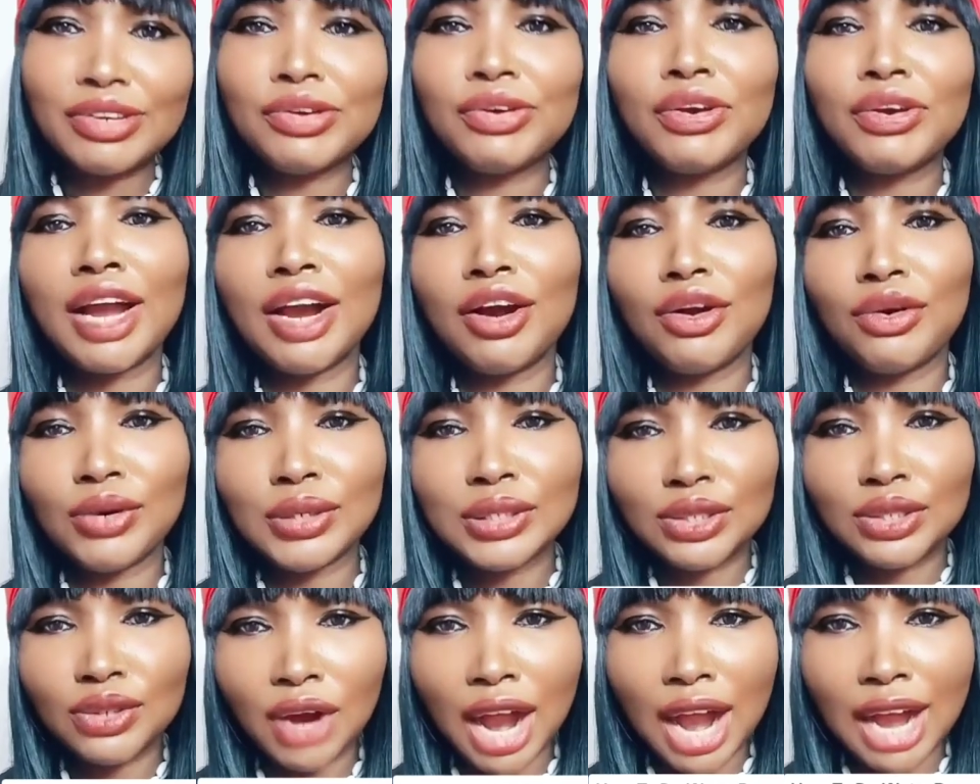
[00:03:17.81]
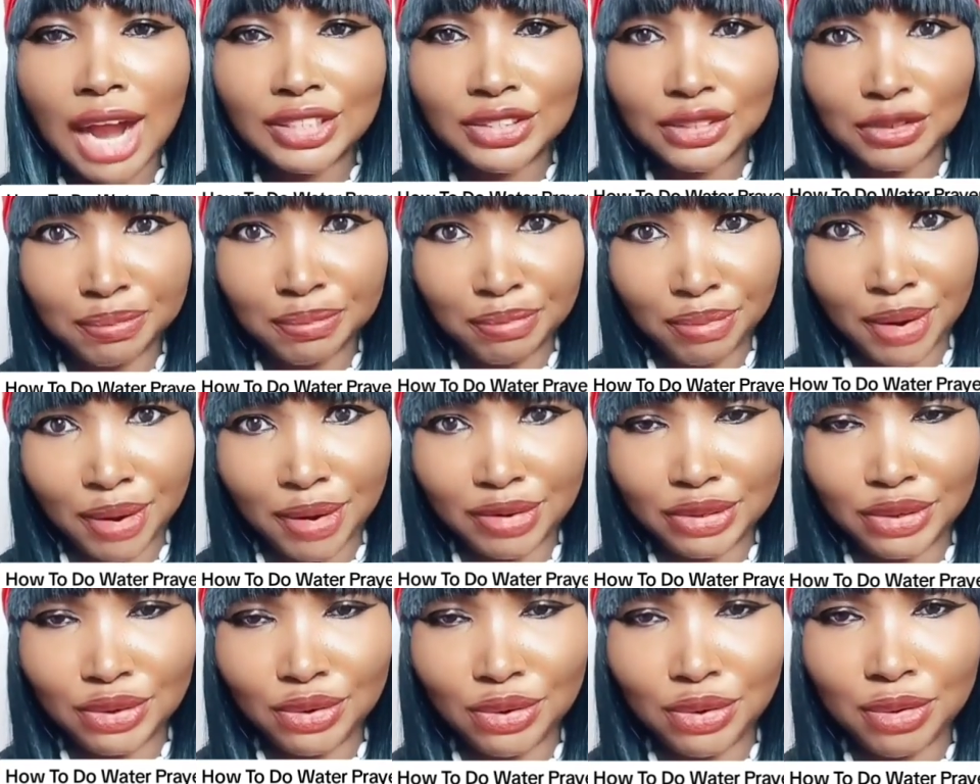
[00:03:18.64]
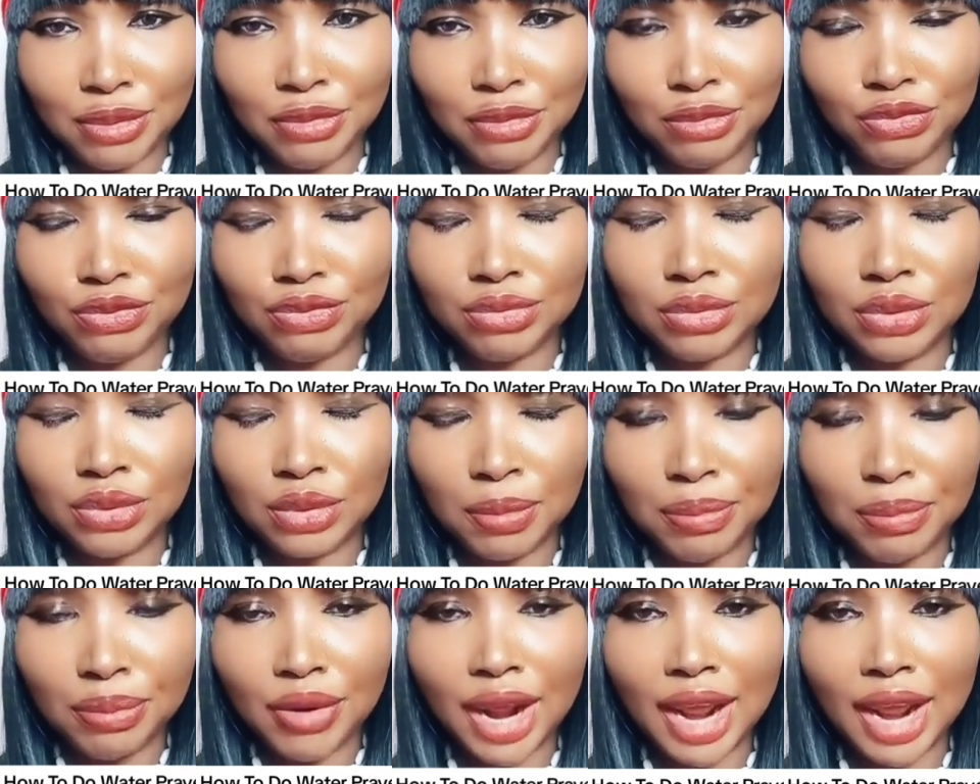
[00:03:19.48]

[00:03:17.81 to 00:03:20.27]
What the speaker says: So you can go to her to